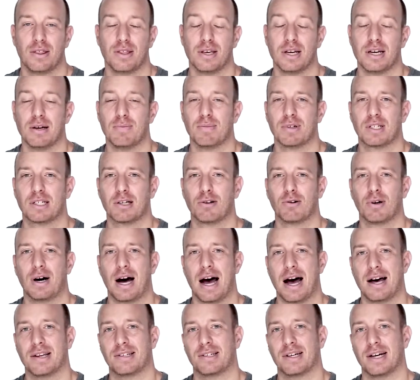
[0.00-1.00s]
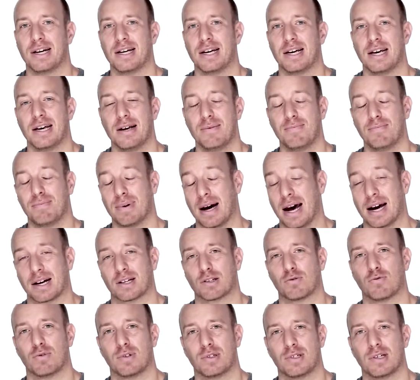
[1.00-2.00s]
The material has an
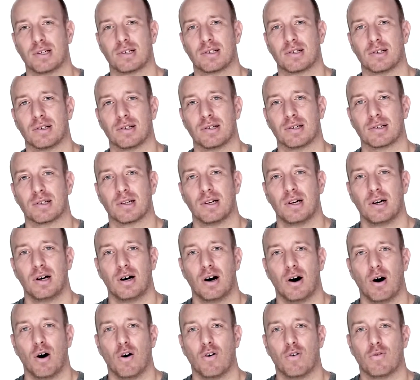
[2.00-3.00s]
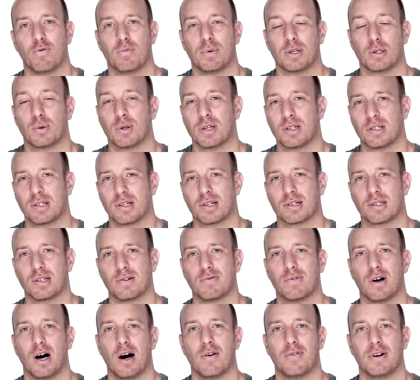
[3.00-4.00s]
impact resistance of between
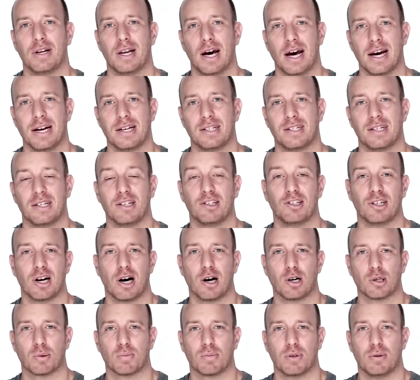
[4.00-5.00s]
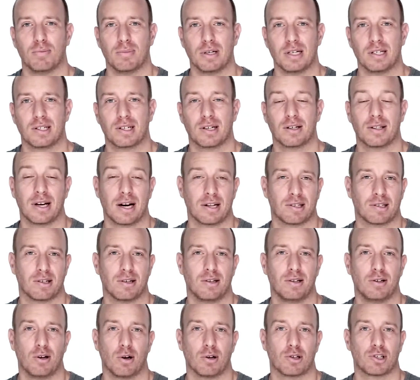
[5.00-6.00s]
65 and 80 joules per meter. That's
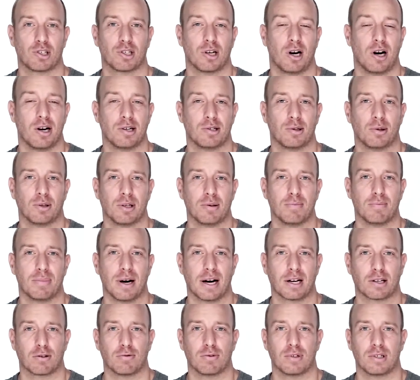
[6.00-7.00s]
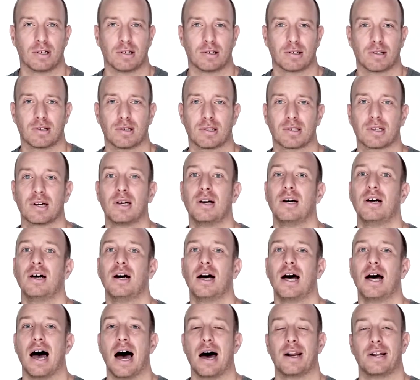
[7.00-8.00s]
a notched ISOD impact resistance,
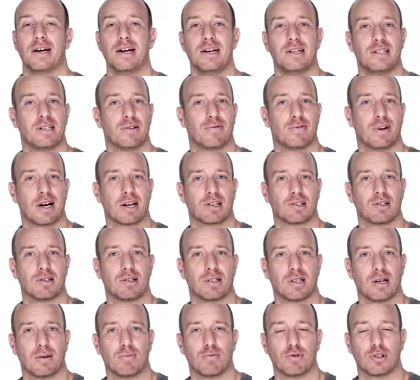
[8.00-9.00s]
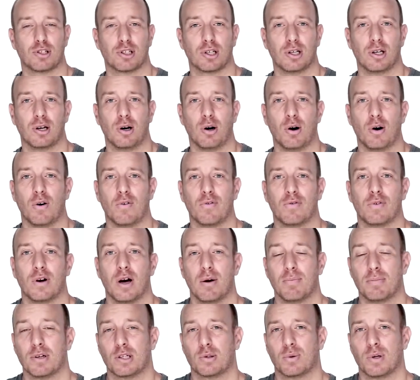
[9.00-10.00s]
and a heat deflection temperature of
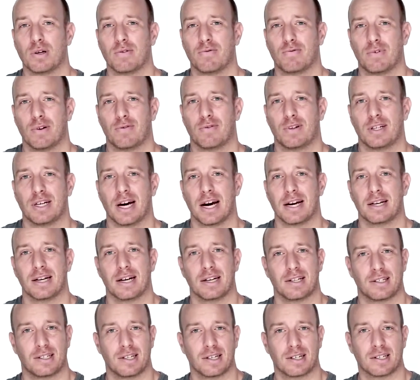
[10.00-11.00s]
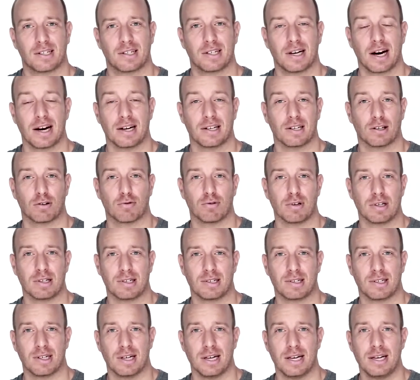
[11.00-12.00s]
between 58 and 68
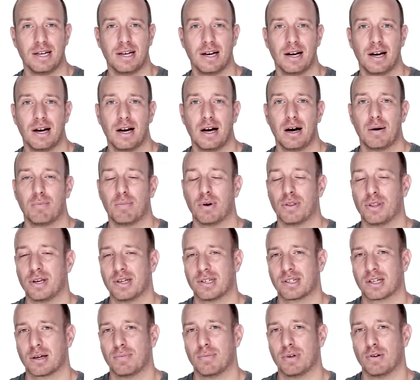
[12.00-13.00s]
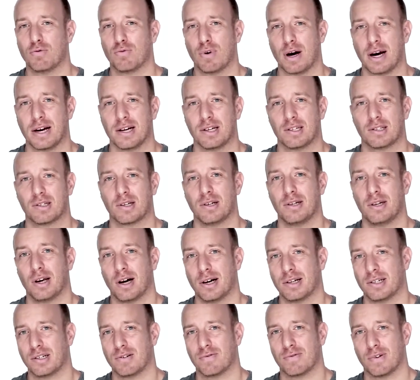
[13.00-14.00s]
degrees C, but this can be raised to
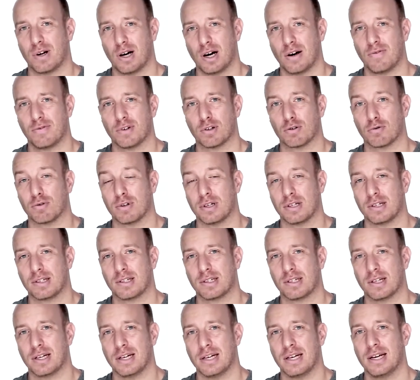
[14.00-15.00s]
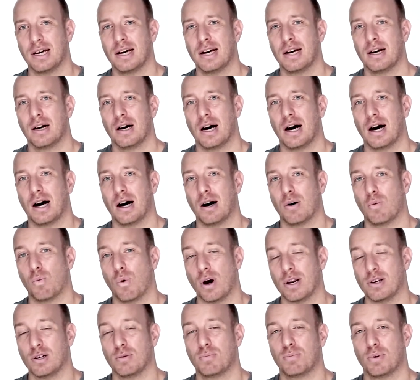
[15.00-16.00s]
95 degrees C
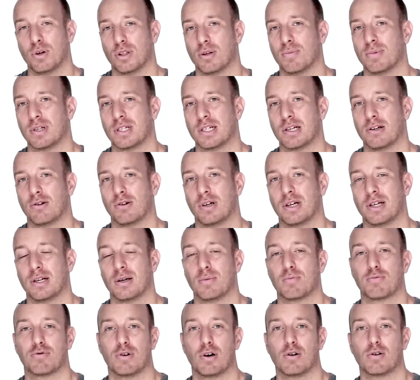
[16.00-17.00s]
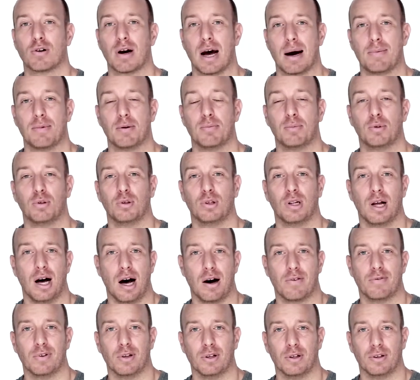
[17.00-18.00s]
when you put the material in a programmable
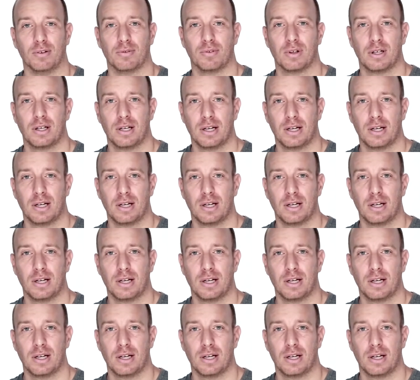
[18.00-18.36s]
oven.